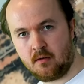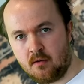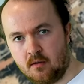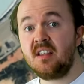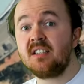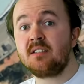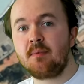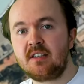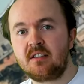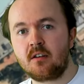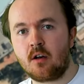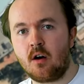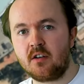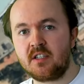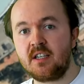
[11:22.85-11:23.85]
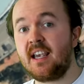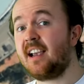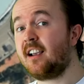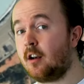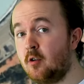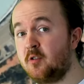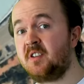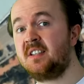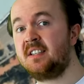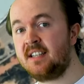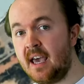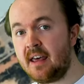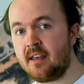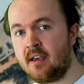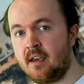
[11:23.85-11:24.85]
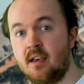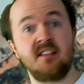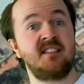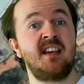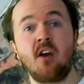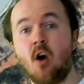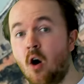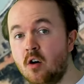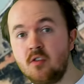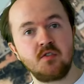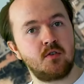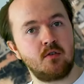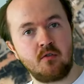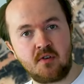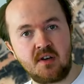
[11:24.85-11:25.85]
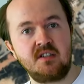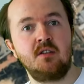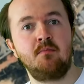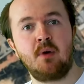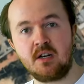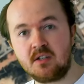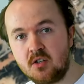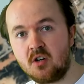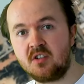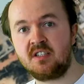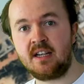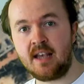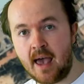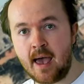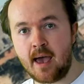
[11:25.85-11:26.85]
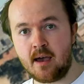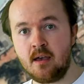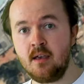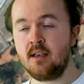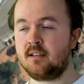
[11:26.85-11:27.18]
This means that cars can get closer together here as they aren't so affected by dirty air,